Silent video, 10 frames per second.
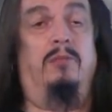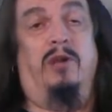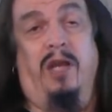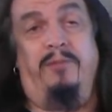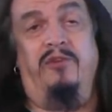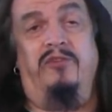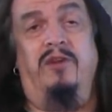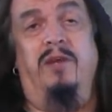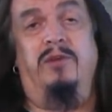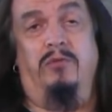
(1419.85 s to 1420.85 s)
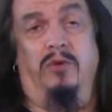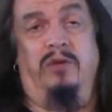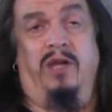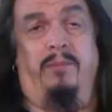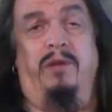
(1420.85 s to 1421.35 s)
Perhaps it's time you
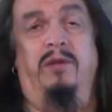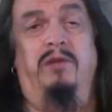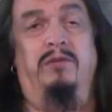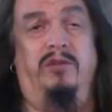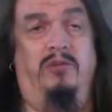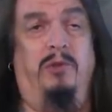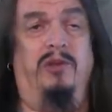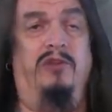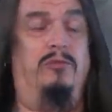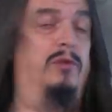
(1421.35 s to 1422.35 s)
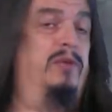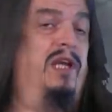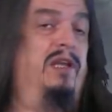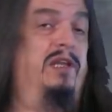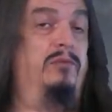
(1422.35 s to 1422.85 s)
woke up to experience what
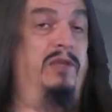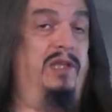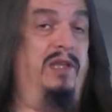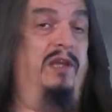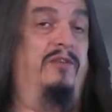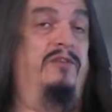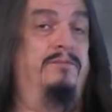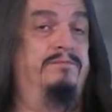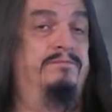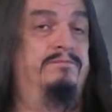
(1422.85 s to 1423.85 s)
reality really is.